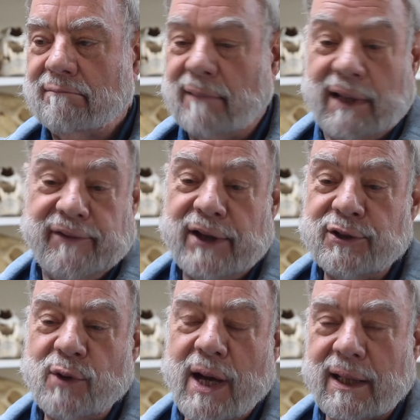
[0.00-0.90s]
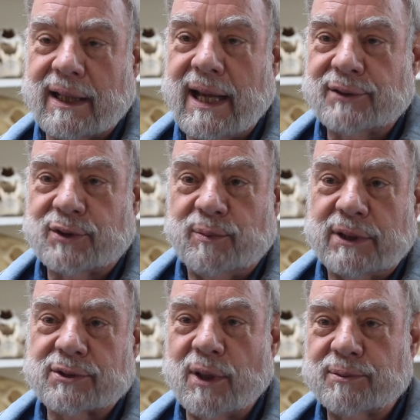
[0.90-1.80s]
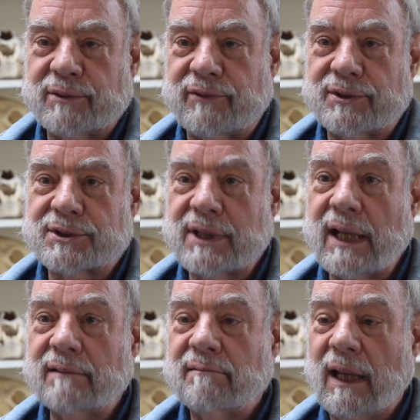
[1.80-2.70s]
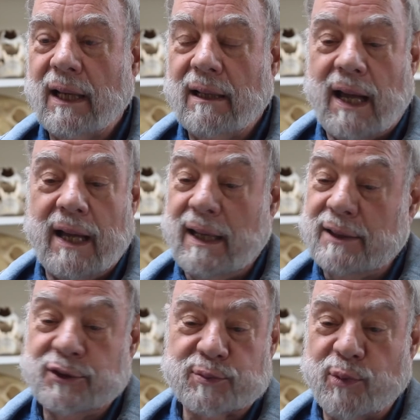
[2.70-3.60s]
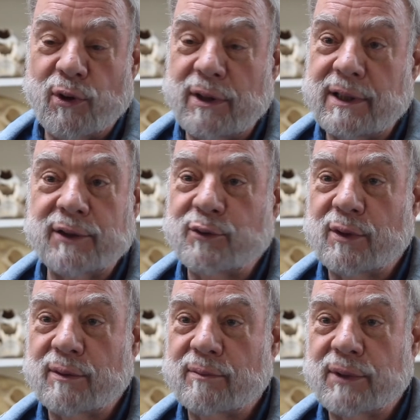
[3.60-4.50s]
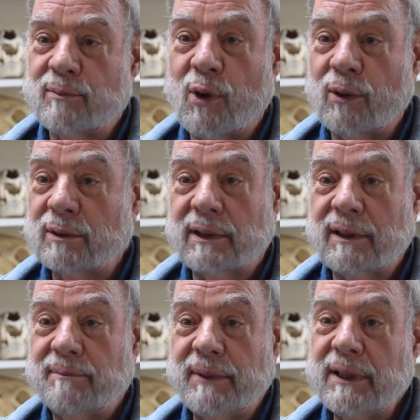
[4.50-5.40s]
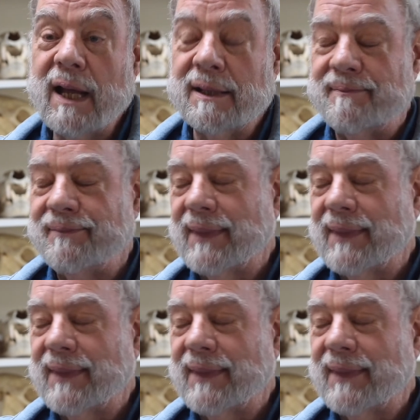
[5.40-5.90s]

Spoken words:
if I knew how to cast a big sculpture for the state, I'd just pour it into the mold and it'd be done.